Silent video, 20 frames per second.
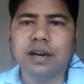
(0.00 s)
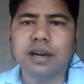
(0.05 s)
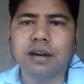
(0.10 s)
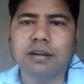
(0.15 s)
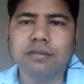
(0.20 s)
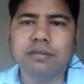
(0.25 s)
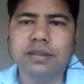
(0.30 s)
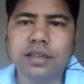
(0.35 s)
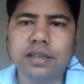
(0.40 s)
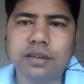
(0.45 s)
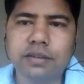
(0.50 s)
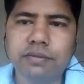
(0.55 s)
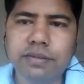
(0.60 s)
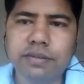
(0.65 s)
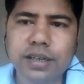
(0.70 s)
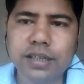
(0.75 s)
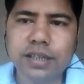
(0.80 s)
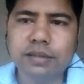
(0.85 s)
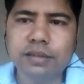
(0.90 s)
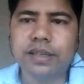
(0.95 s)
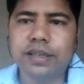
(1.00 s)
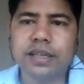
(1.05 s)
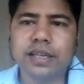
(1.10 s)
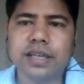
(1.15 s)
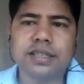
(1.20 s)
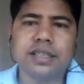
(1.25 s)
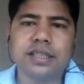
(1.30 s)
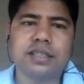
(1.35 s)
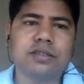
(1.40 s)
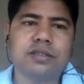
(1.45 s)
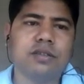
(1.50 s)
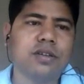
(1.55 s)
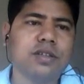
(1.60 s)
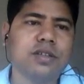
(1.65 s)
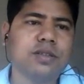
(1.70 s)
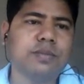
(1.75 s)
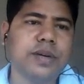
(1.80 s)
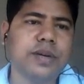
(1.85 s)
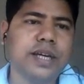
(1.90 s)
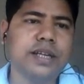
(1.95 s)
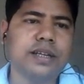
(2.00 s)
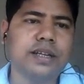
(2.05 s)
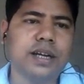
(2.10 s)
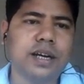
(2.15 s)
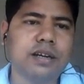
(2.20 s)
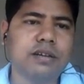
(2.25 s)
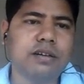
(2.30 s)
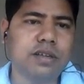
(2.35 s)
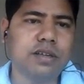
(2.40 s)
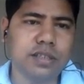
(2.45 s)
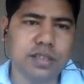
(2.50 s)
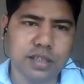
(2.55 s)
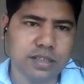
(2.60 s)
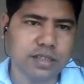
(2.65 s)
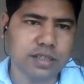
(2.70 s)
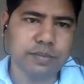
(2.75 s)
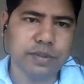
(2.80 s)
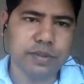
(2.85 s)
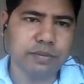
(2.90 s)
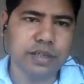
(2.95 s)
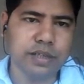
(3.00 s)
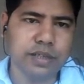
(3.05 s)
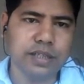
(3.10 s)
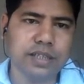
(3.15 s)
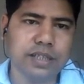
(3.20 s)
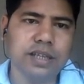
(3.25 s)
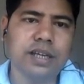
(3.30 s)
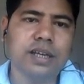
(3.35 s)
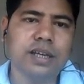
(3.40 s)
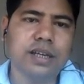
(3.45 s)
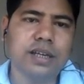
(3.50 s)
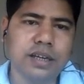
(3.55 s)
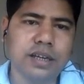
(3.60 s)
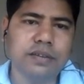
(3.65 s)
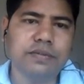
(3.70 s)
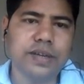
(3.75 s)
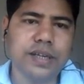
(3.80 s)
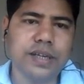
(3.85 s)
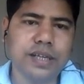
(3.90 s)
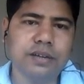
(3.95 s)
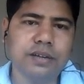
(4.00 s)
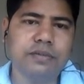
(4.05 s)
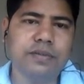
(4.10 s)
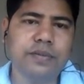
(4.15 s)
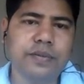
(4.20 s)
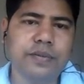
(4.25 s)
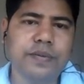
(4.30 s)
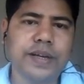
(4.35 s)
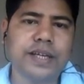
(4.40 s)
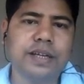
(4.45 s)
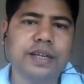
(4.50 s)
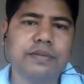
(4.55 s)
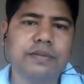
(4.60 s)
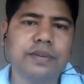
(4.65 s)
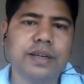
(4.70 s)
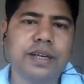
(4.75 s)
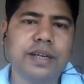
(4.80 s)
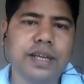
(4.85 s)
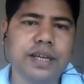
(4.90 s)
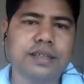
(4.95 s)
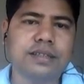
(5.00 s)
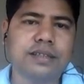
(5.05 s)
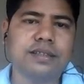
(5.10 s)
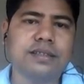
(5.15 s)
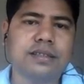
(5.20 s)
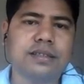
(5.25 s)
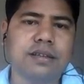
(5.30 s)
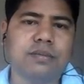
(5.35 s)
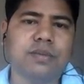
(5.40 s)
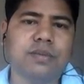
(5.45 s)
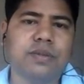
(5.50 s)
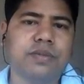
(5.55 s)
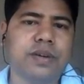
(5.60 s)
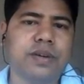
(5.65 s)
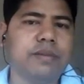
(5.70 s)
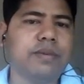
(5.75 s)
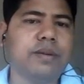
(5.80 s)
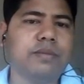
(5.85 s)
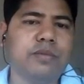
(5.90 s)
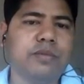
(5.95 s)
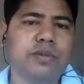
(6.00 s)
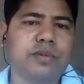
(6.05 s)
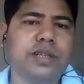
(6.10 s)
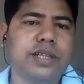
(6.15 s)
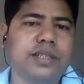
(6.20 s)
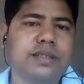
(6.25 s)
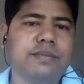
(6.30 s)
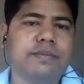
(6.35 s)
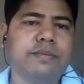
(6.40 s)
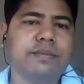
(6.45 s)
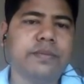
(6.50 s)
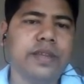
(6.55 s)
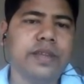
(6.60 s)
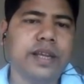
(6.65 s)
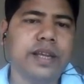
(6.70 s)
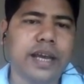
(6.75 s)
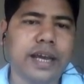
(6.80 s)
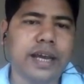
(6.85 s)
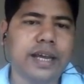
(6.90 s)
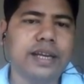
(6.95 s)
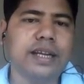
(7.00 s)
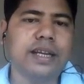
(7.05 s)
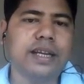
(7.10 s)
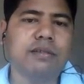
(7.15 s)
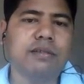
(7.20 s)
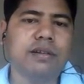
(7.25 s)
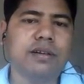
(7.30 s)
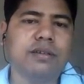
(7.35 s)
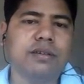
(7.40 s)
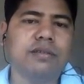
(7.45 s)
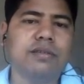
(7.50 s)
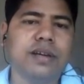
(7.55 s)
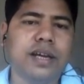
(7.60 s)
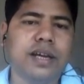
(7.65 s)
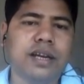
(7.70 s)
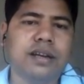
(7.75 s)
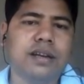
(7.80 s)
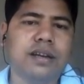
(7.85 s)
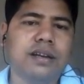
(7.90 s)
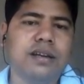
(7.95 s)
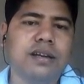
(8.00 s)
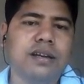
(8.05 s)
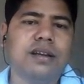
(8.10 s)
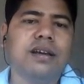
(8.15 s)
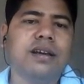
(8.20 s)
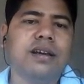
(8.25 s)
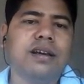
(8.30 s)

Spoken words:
of the refractive index is caused by third order susceptibility. The effective index of the fiber mode is n equal to n